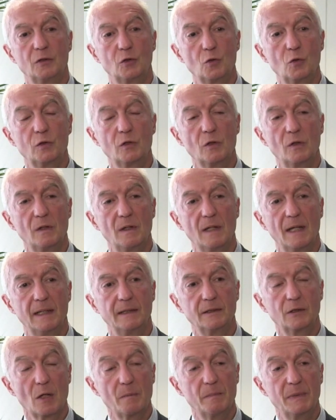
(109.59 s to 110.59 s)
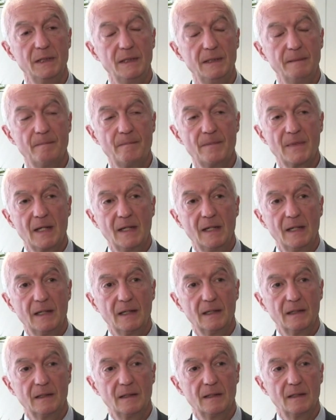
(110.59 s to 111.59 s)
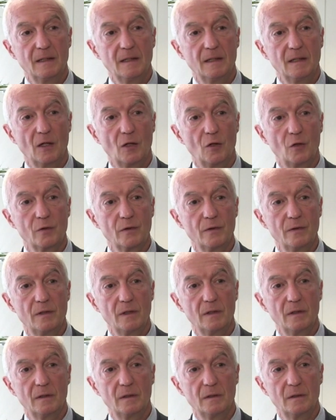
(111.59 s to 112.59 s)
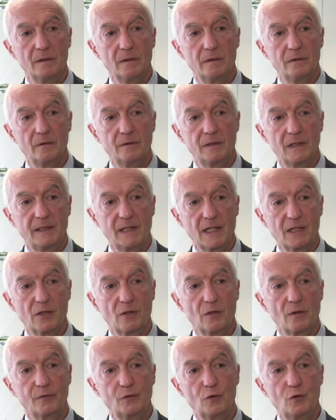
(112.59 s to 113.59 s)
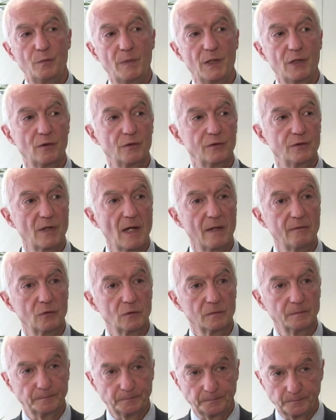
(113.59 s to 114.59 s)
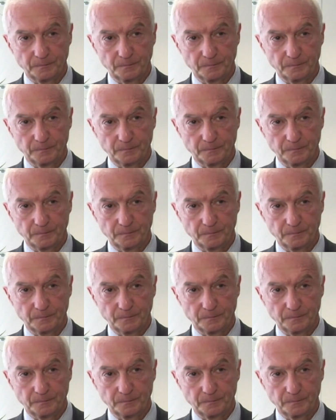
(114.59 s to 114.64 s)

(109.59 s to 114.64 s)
Google and company. On the detection of suspicious travel,